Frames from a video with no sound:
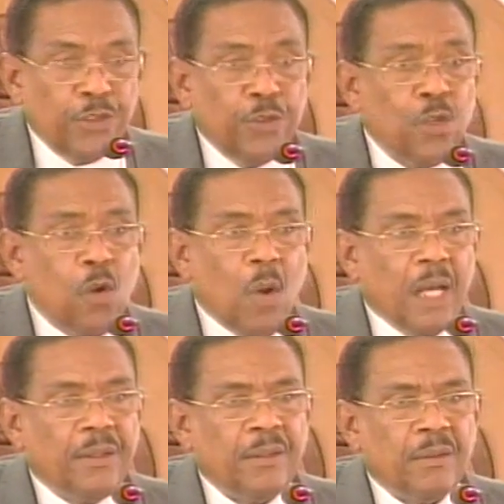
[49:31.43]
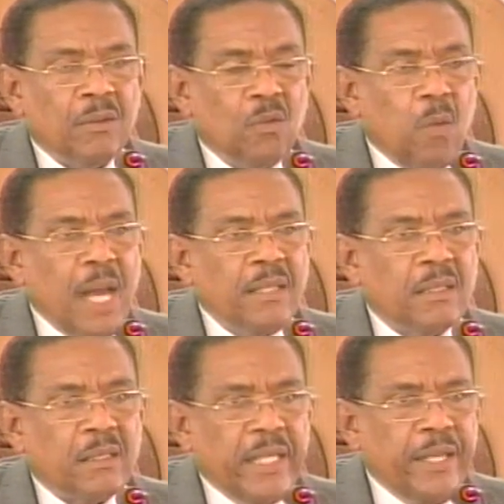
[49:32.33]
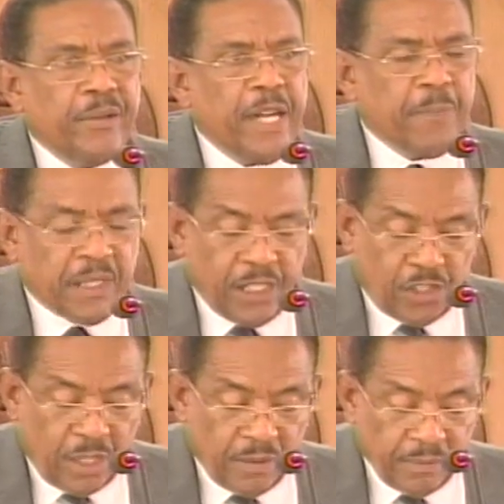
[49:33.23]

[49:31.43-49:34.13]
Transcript: No one wants a repetition.